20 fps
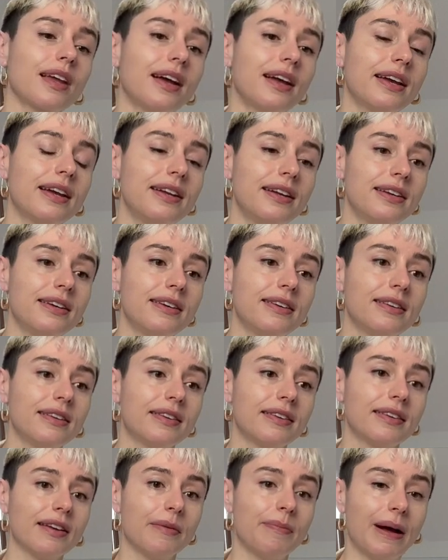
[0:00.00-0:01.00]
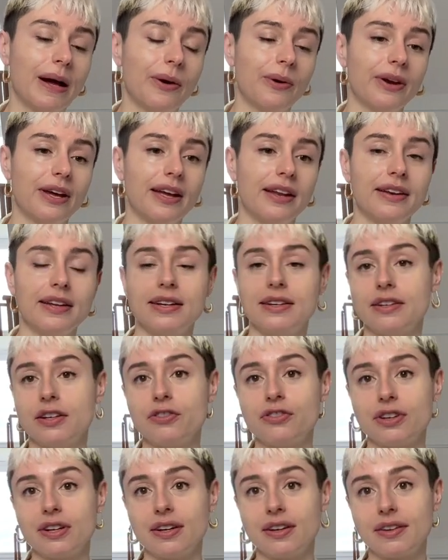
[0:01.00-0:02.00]
It is about an
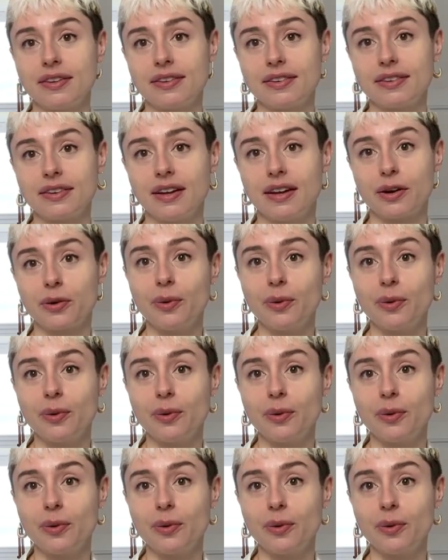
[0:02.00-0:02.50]
indigenous